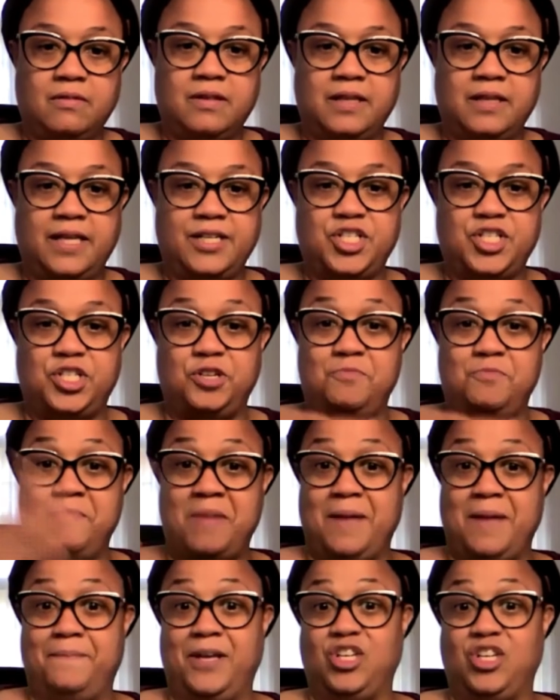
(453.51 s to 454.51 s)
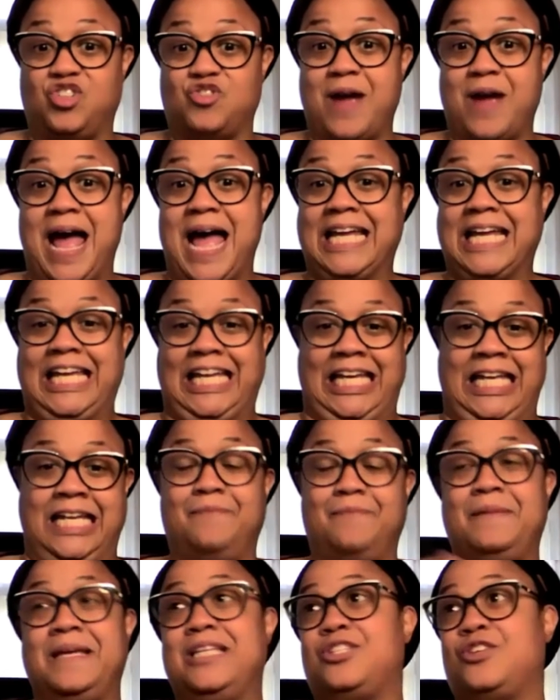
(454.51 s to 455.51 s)
lets you maybe drag
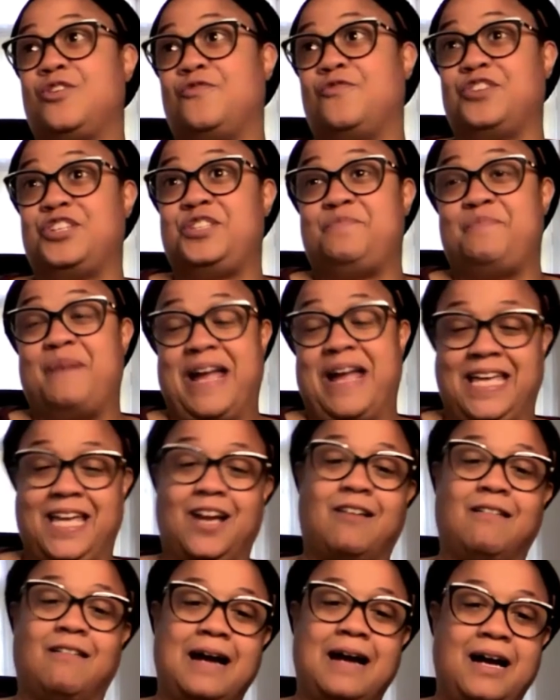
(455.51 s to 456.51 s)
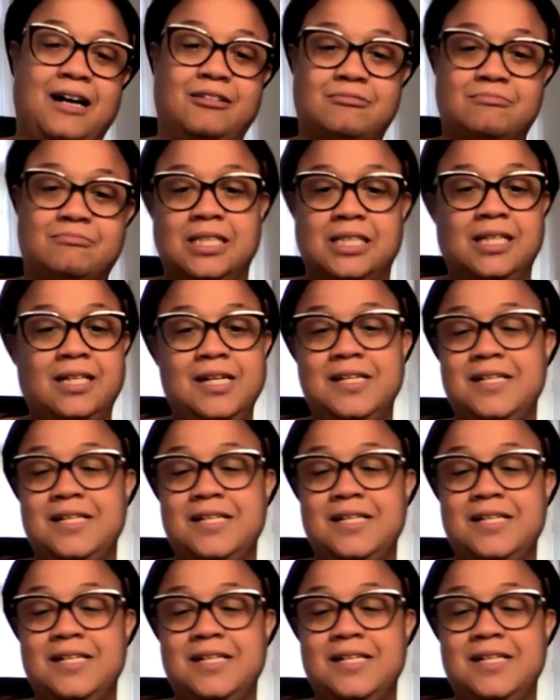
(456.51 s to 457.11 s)
enemies over spiky ground.